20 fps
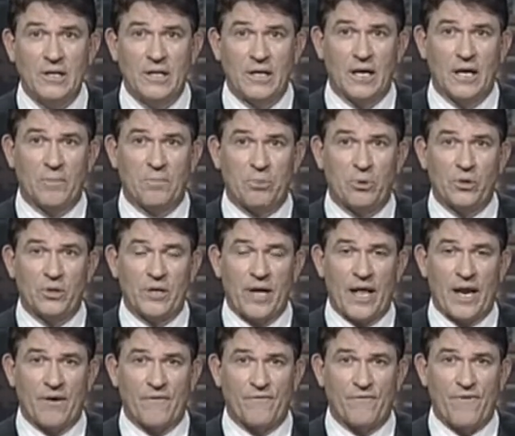uh, pulled
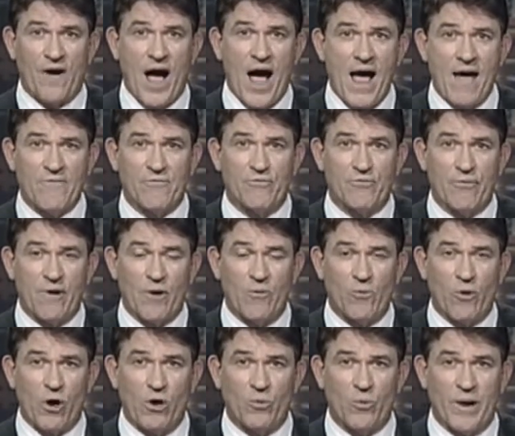out a 5-3 road